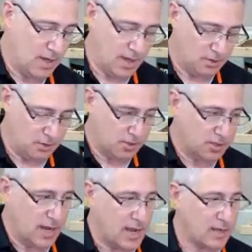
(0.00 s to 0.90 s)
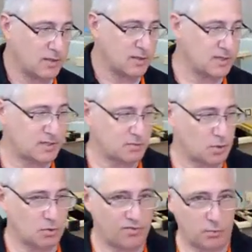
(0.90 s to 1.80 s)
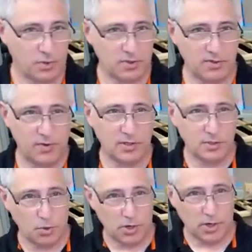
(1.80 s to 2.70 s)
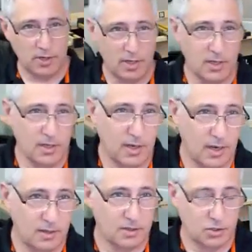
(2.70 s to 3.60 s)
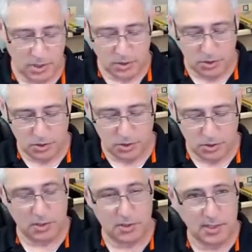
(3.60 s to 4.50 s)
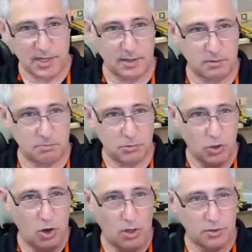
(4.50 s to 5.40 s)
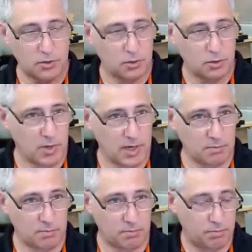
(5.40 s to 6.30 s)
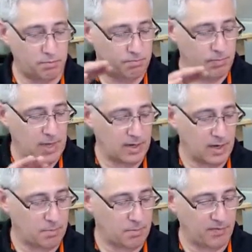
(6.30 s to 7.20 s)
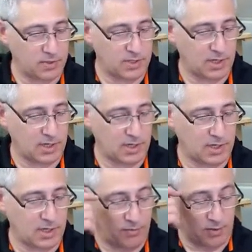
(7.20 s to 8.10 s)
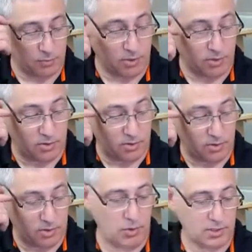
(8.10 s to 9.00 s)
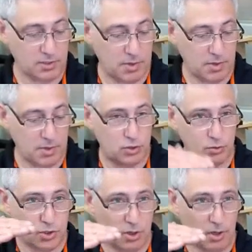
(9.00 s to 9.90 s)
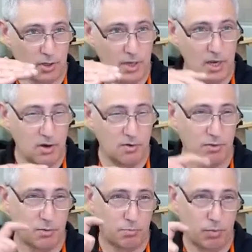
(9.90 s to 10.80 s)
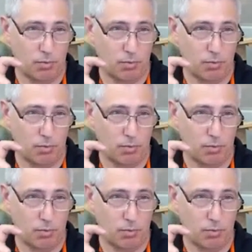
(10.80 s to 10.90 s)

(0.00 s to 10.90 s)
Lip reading: and you can hang the system. So with the falsework, the structure just starts to get tall. So you might end up, if you're sitting on top of the falsework, the bolt rails may be too tall for the